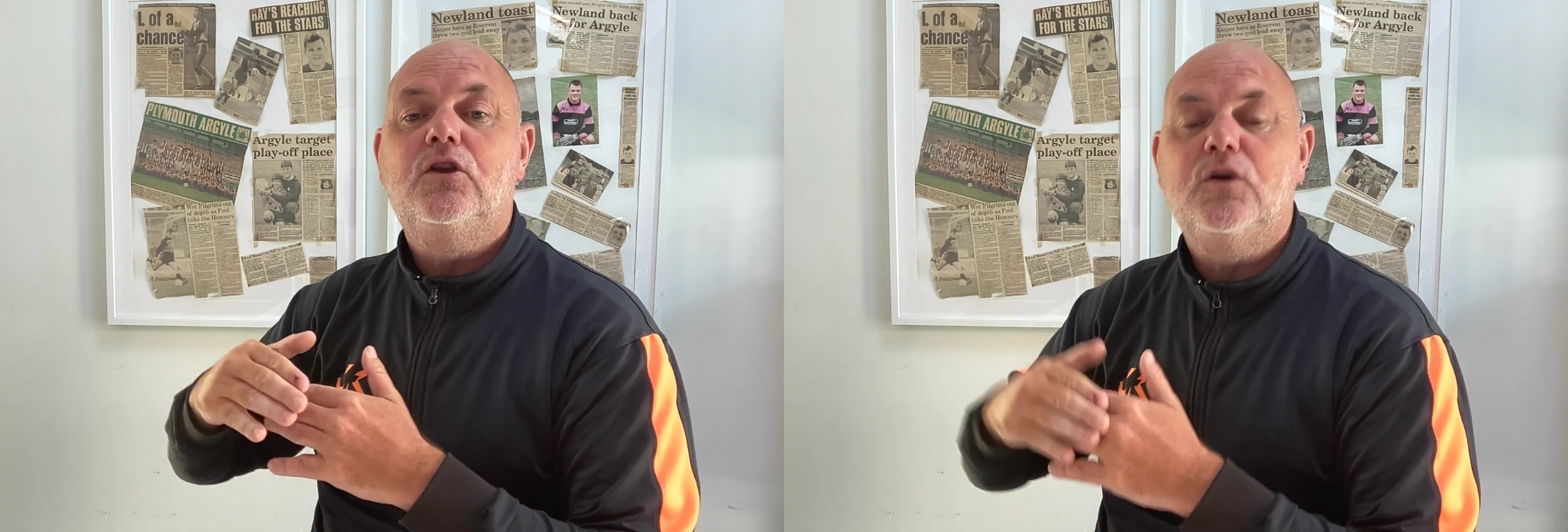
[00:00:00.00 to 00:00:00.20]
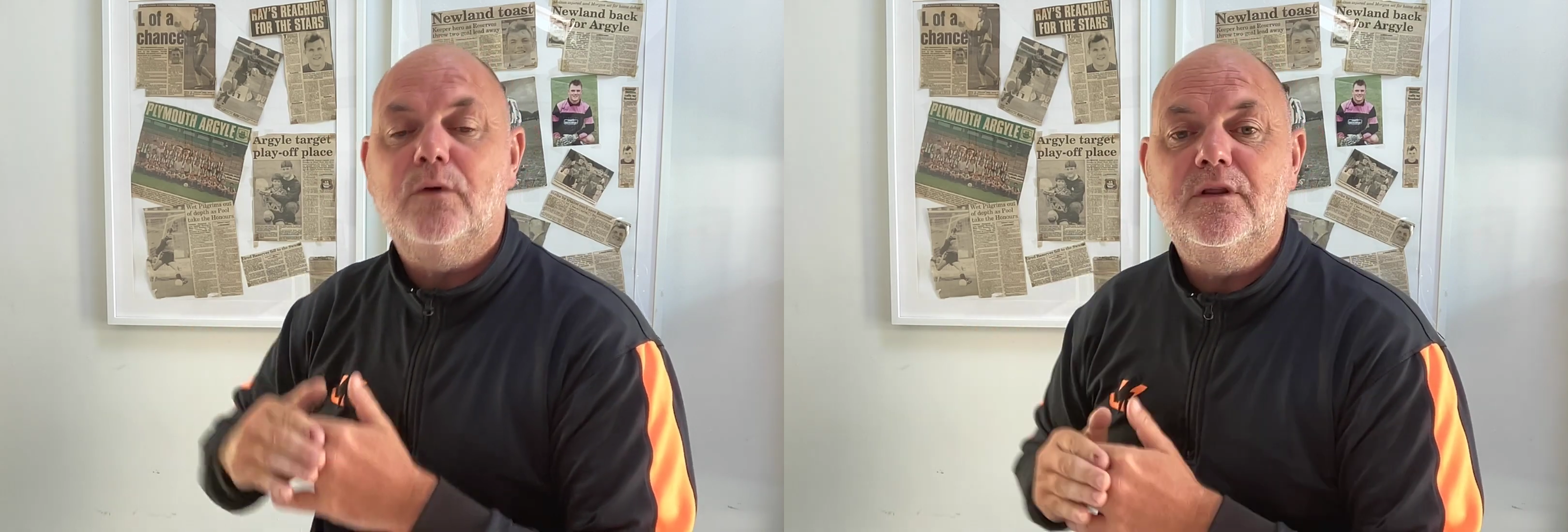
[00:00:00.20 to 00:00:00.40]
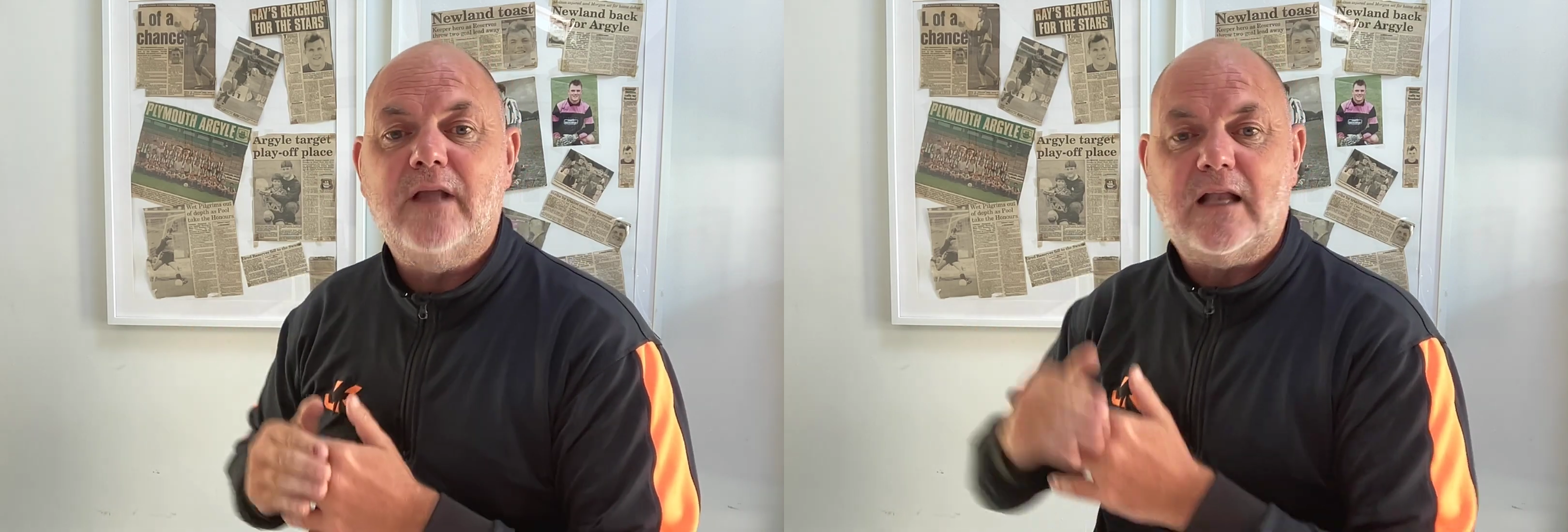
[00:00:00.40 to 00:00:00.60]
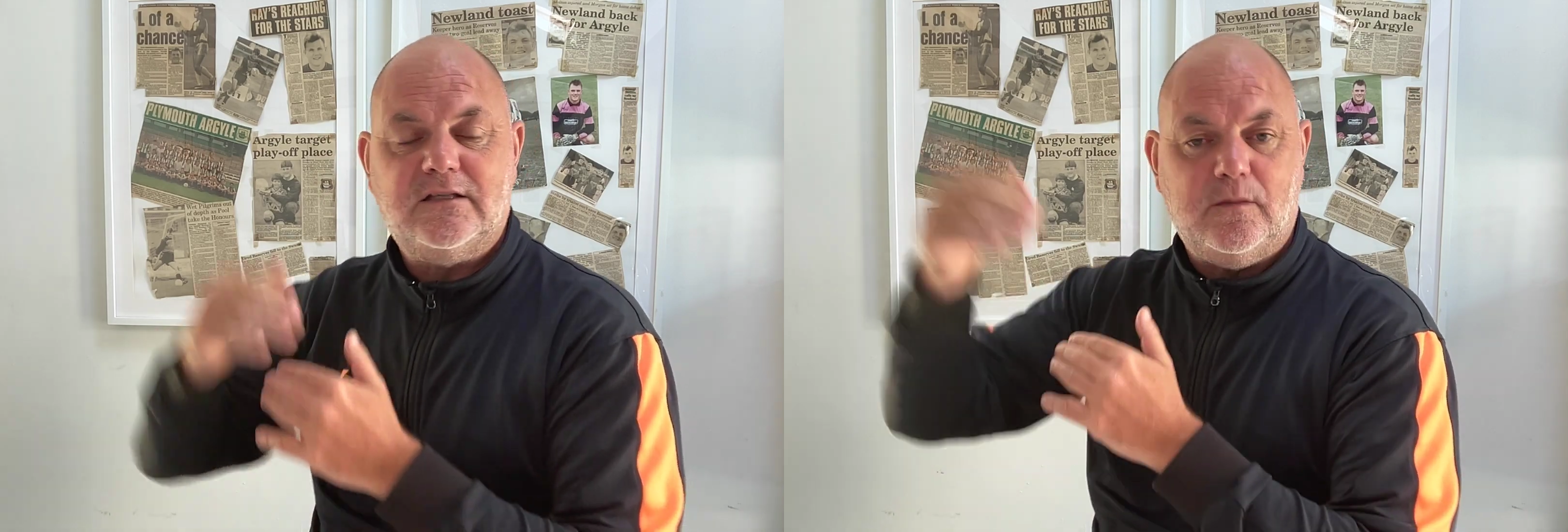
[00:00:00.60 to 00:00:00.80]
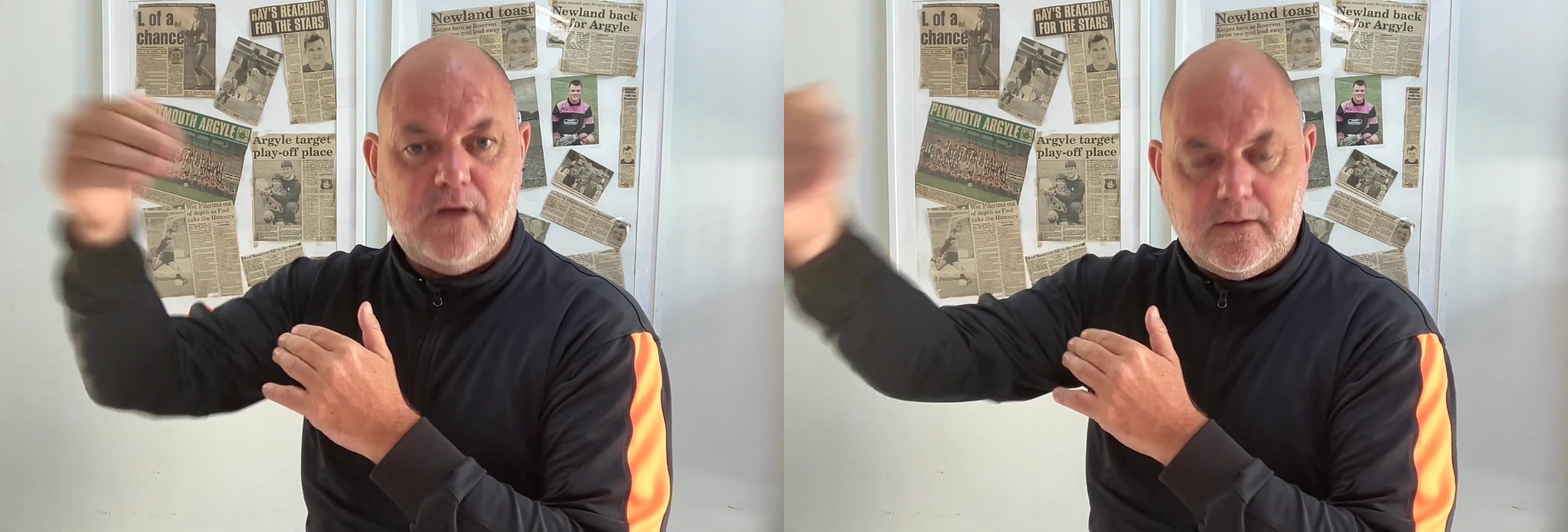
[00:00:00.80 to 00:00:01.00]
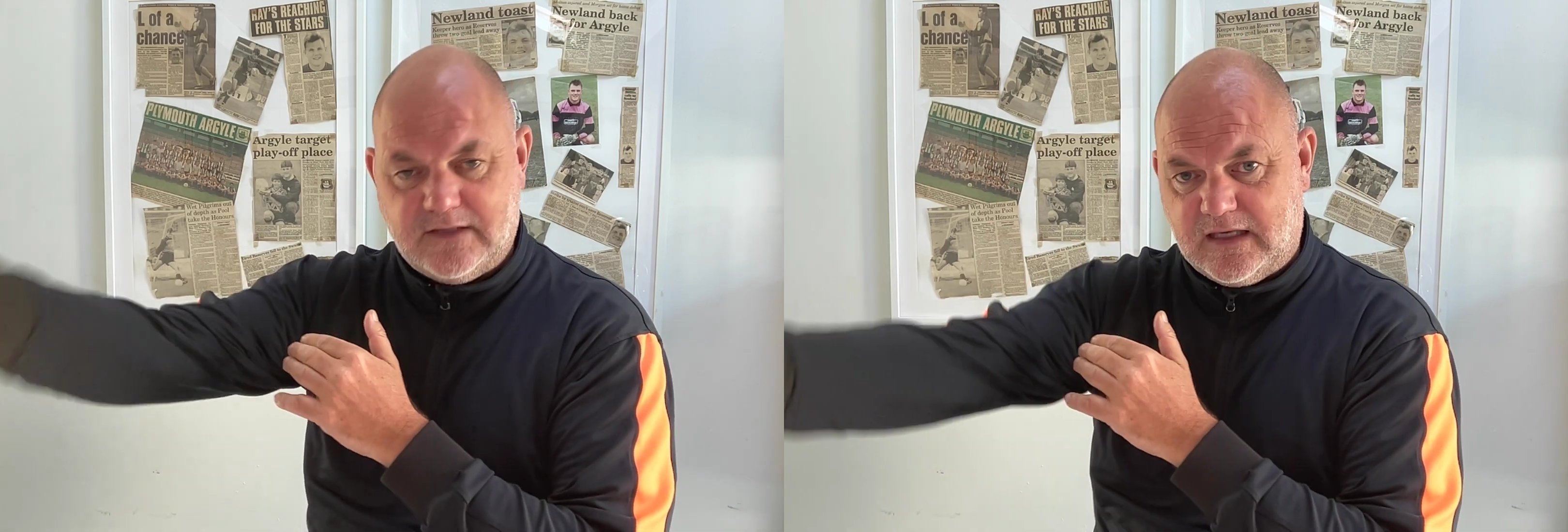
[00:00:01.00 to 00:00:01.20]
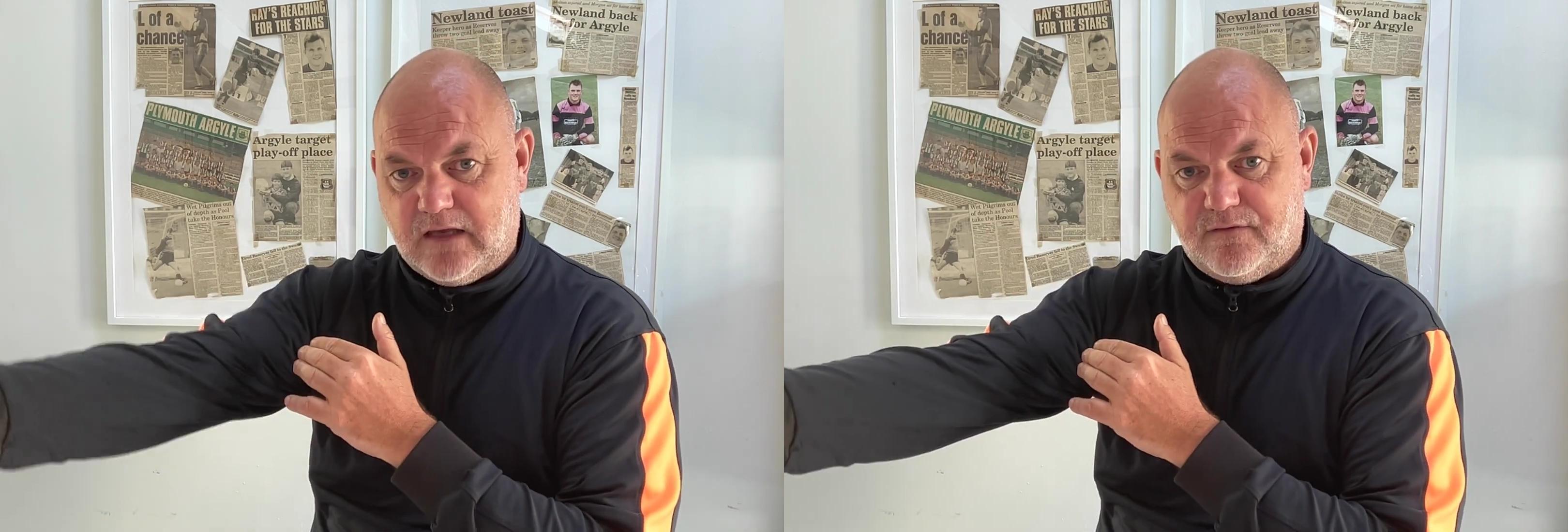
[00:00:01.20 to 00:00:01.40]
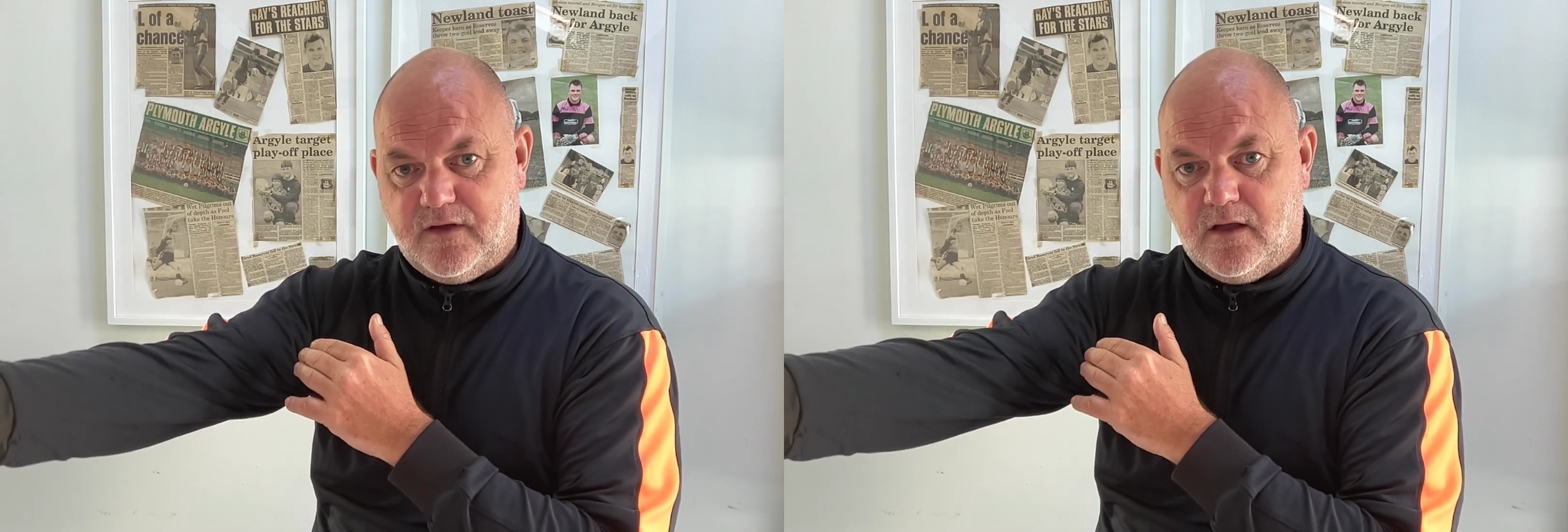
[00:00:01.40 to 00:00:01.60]
you will naturally be able to
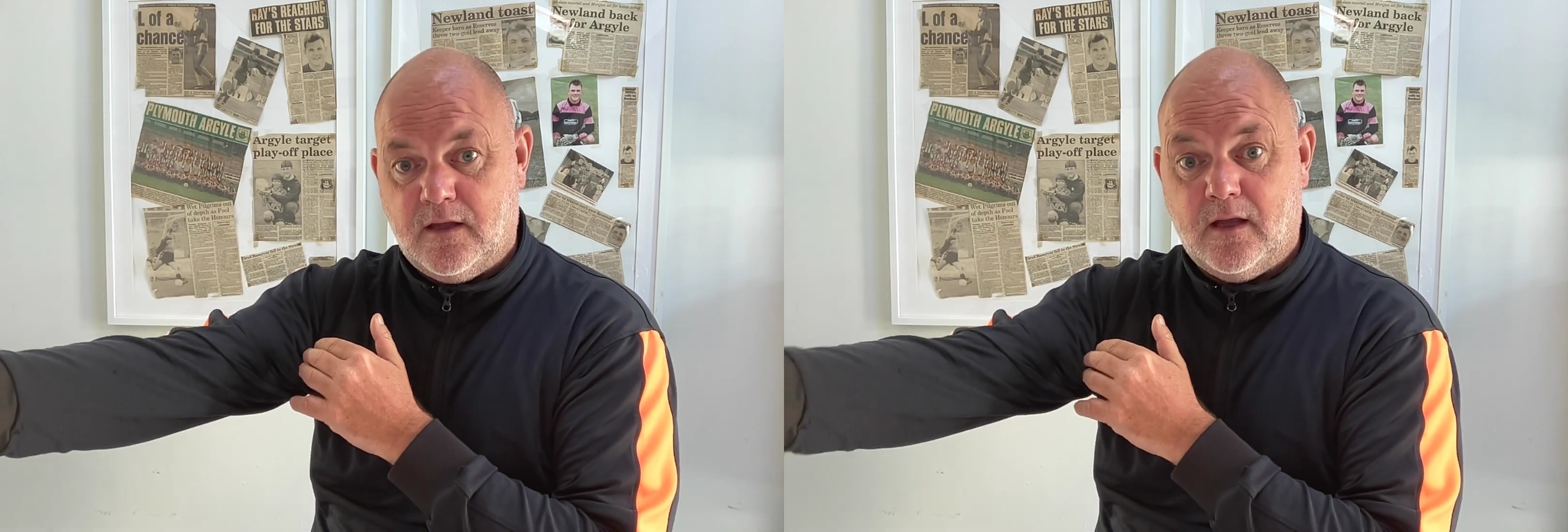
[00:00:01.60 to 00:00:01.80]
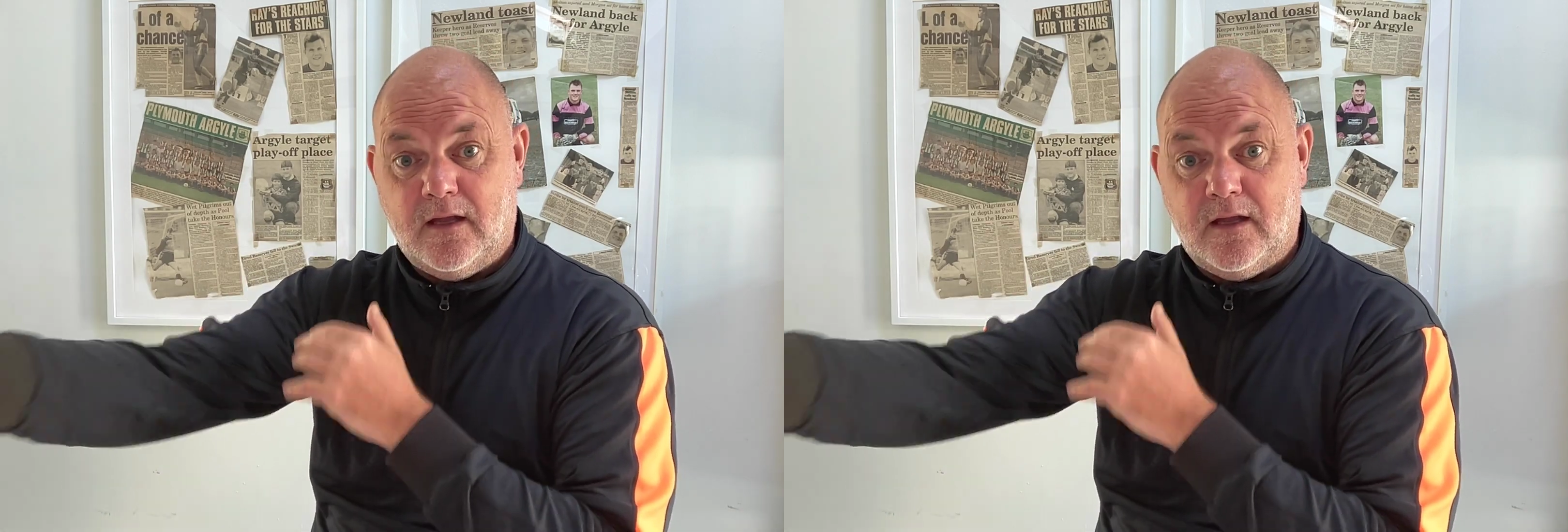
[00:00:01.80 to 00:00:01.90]
kick further.